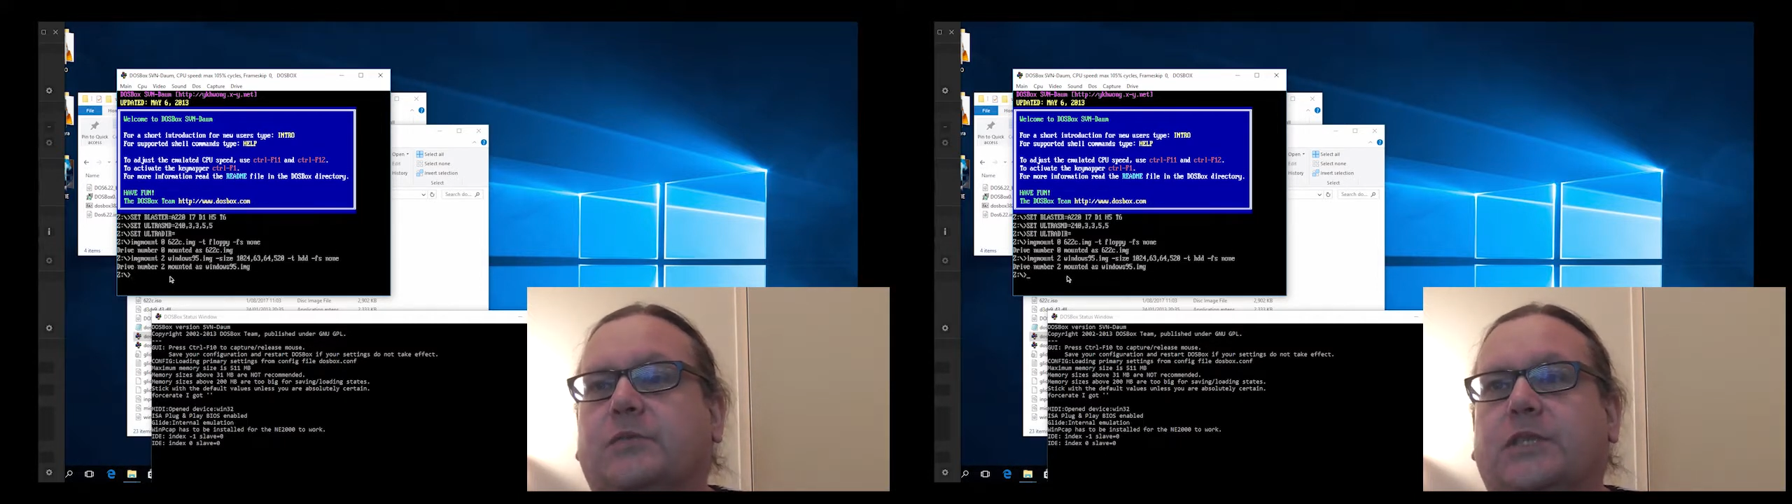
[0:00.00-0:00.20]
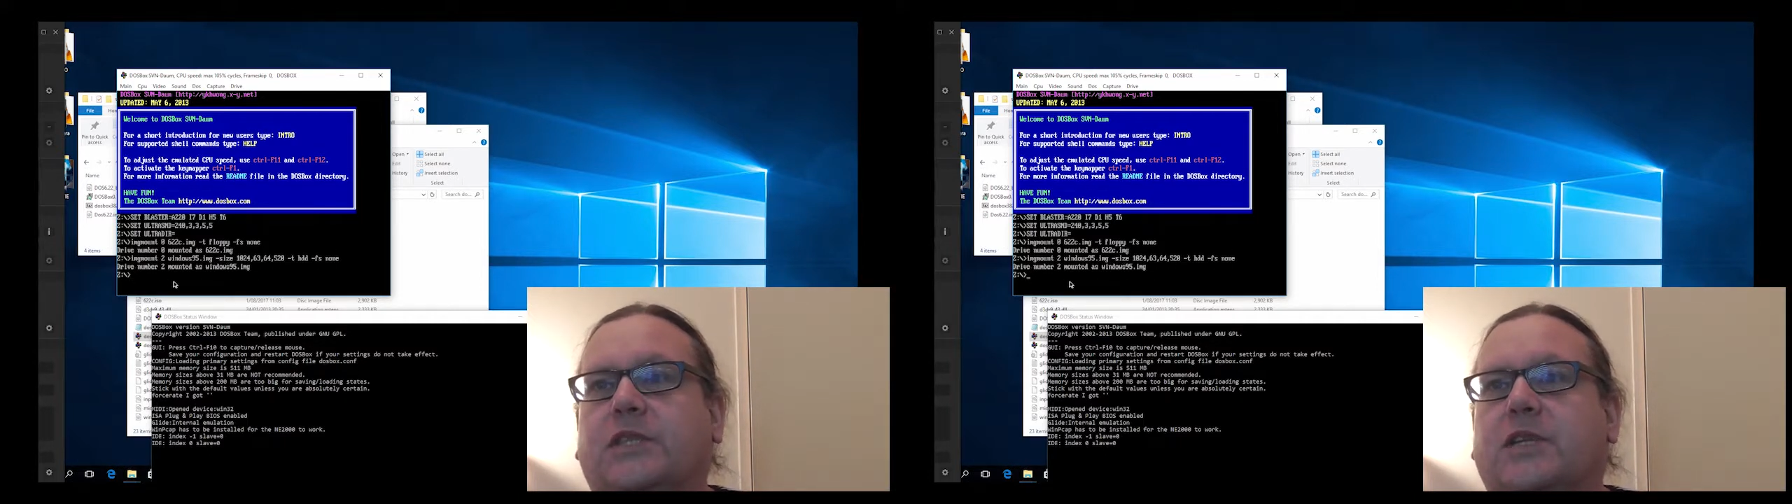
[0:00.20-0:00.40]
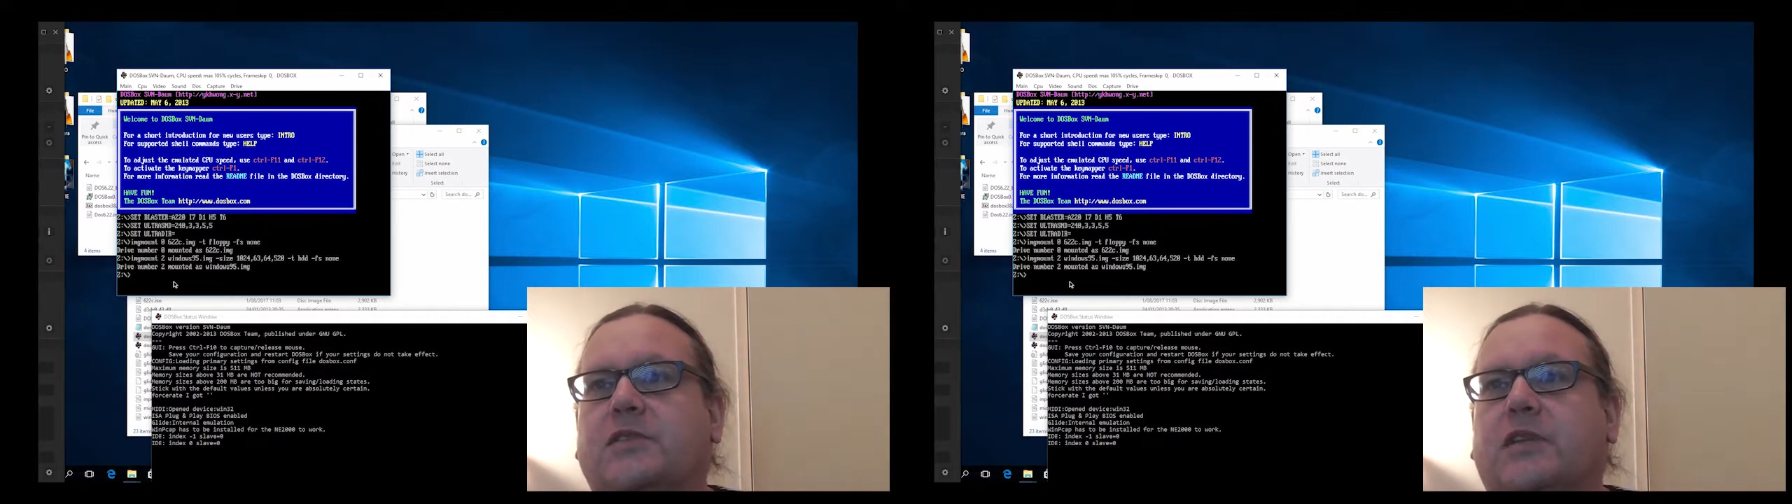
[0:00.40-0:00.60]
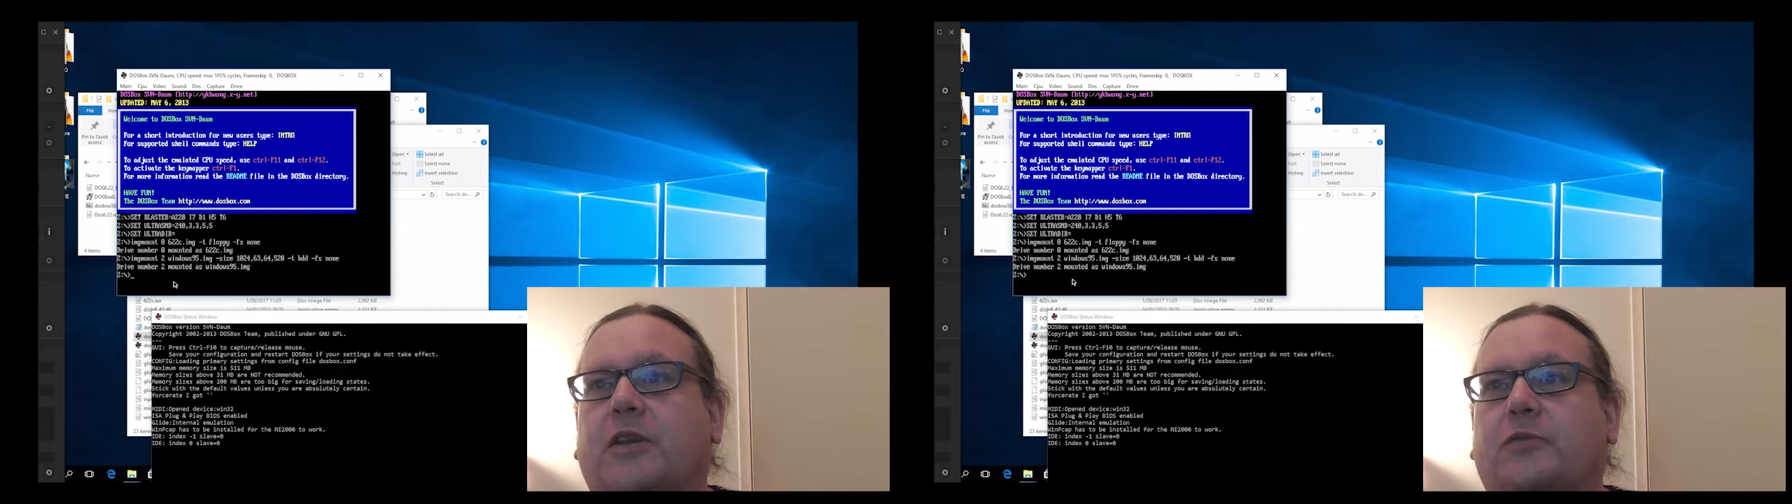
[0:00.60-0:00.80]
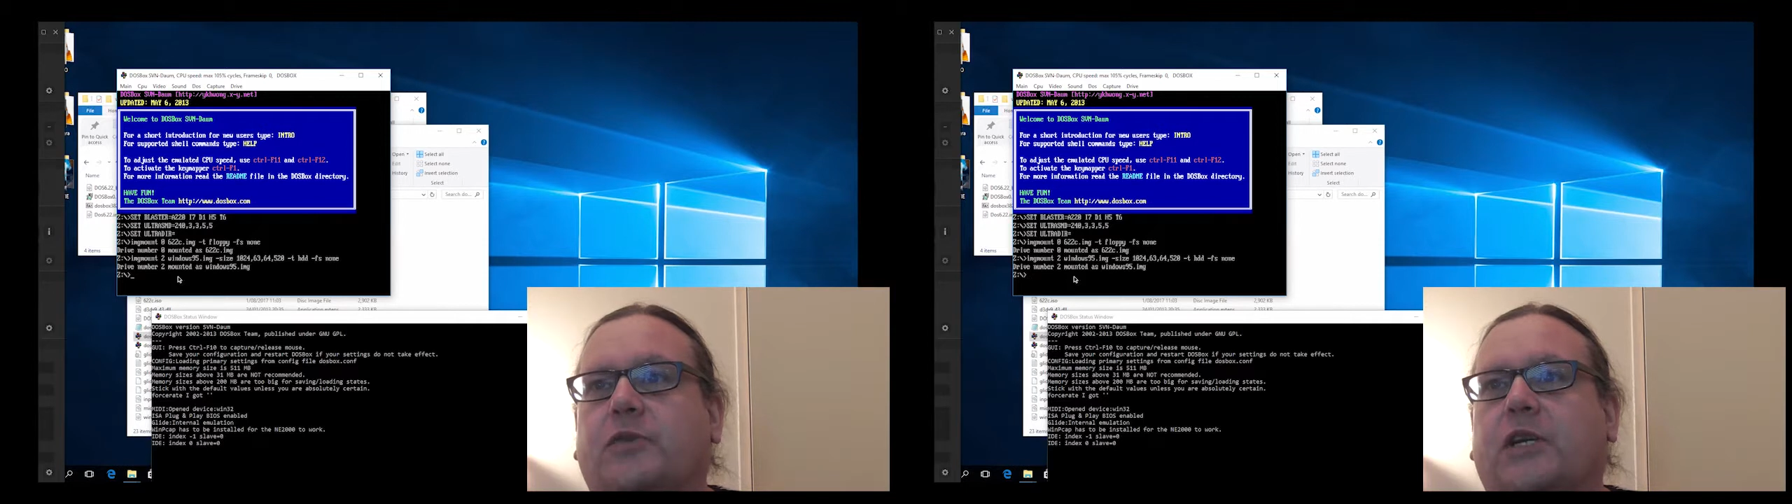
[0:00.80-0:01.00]
Windows
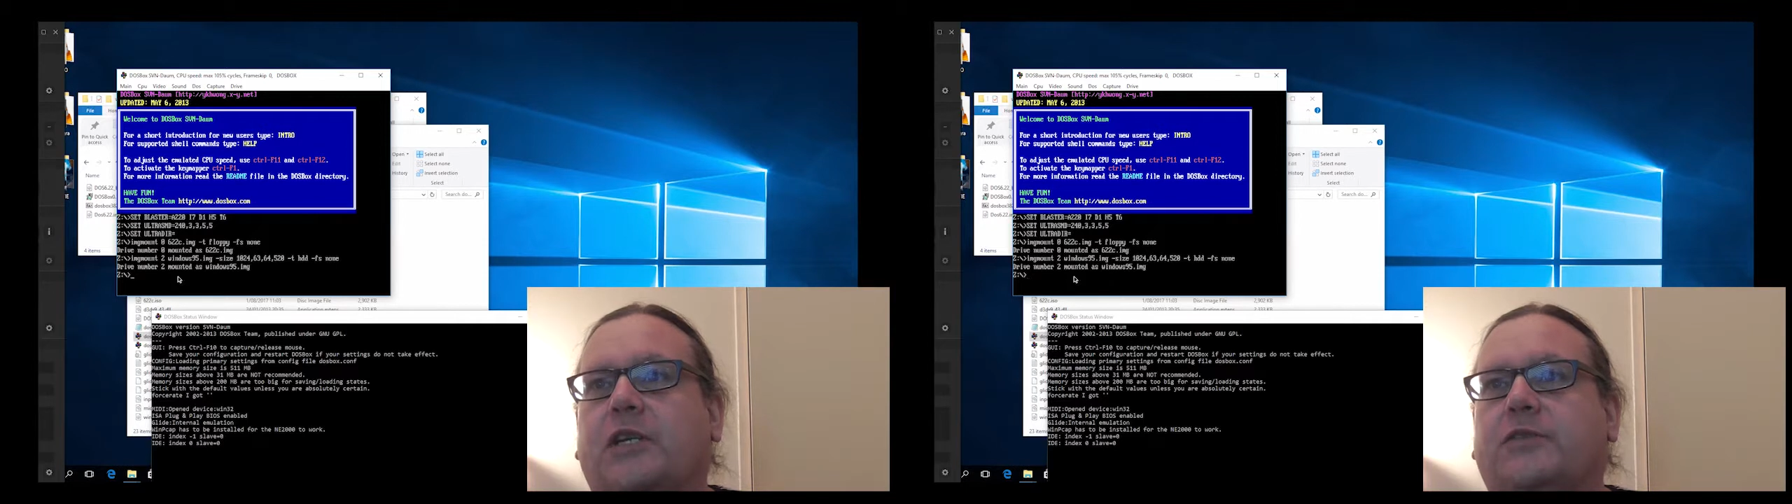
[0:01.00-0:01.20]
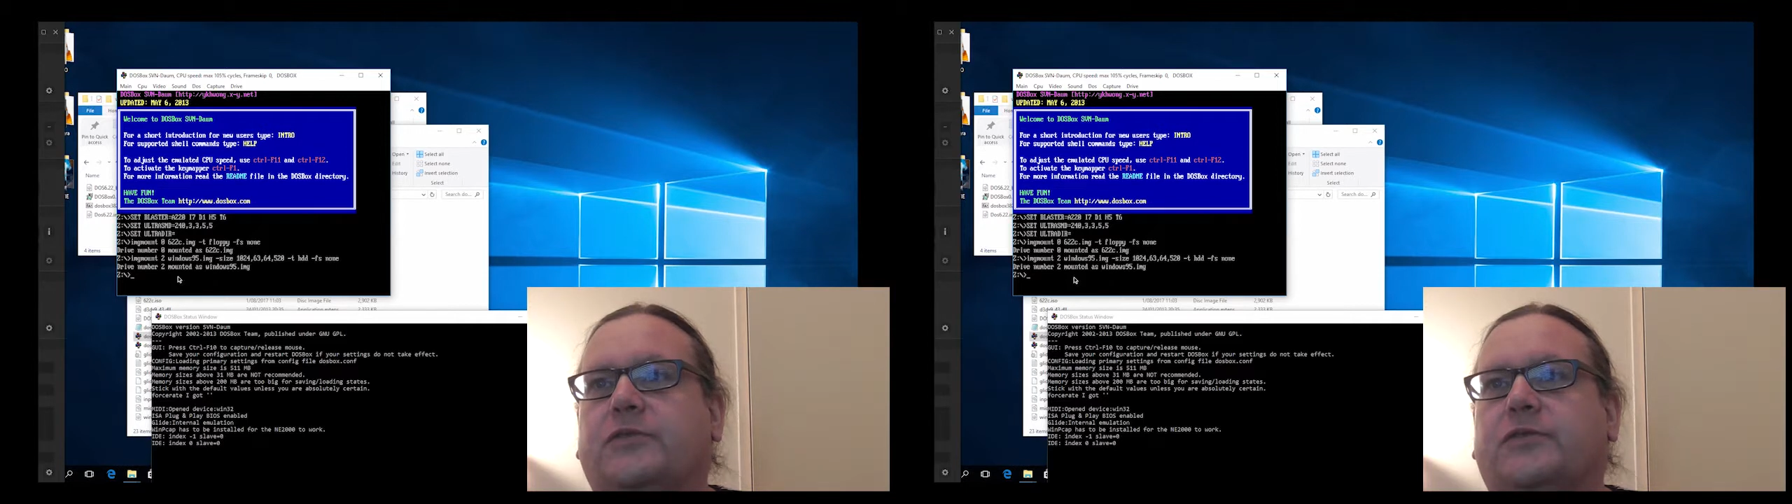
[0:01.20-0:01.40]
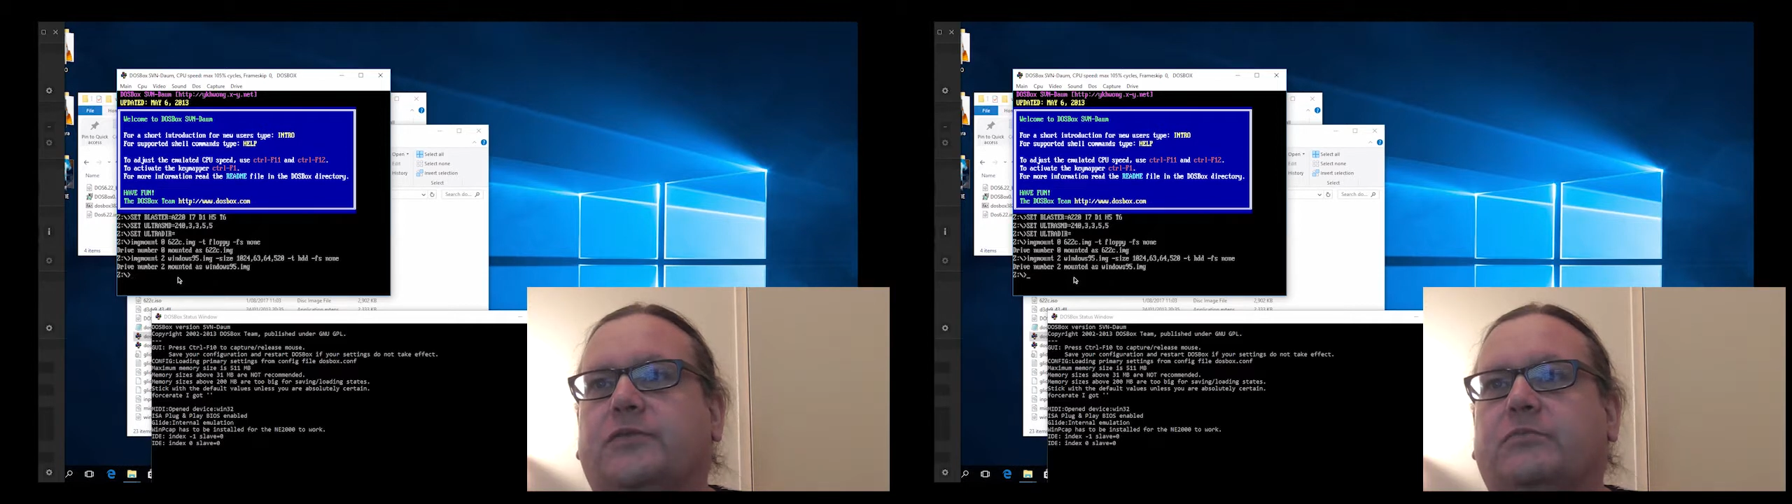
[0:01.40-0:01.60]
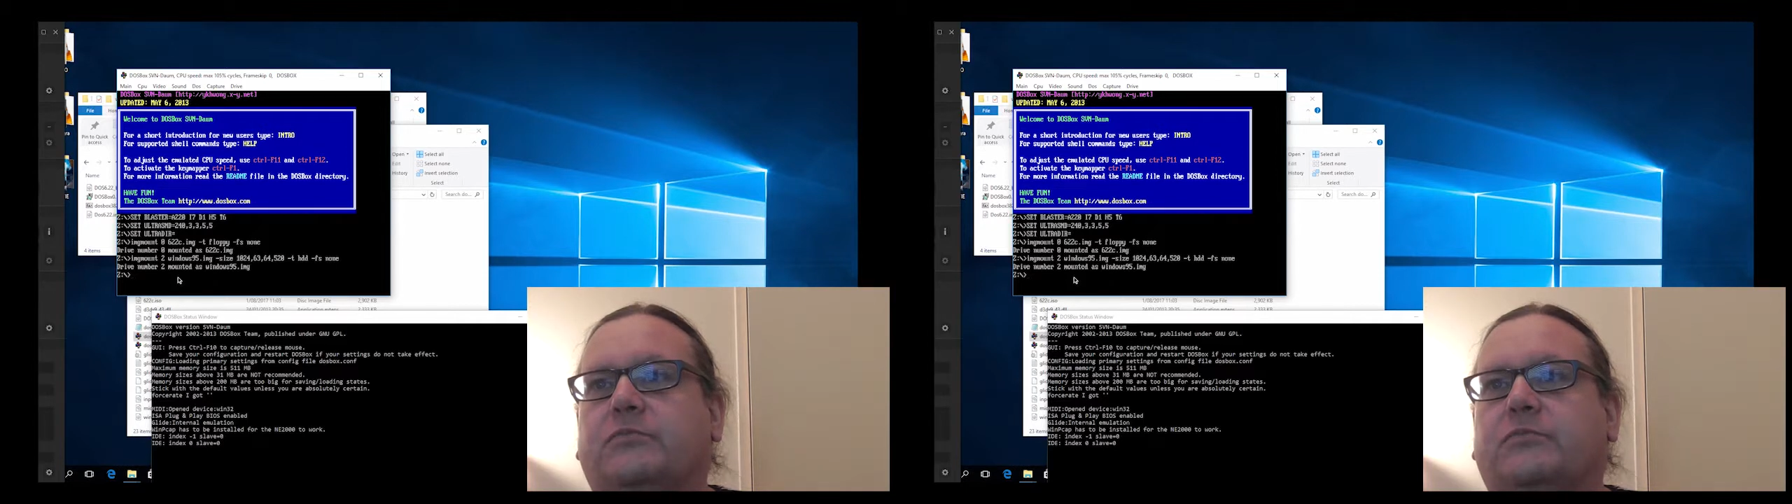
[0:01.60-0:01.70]
95